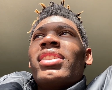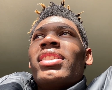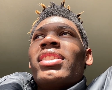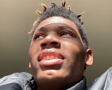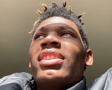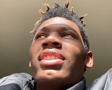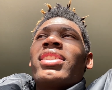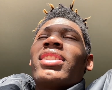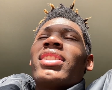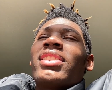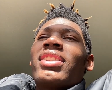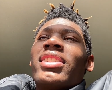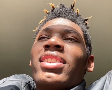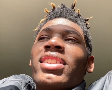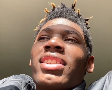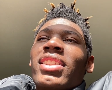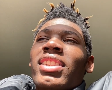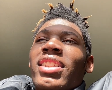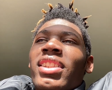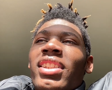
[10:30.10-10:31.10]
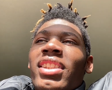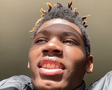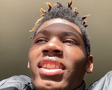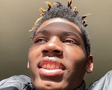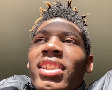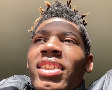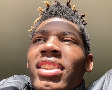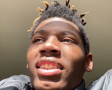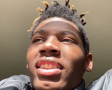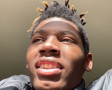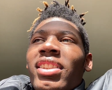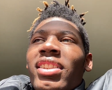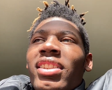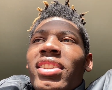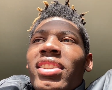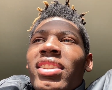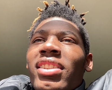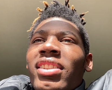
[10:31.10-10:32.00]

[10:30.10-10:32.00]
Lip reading: (silence)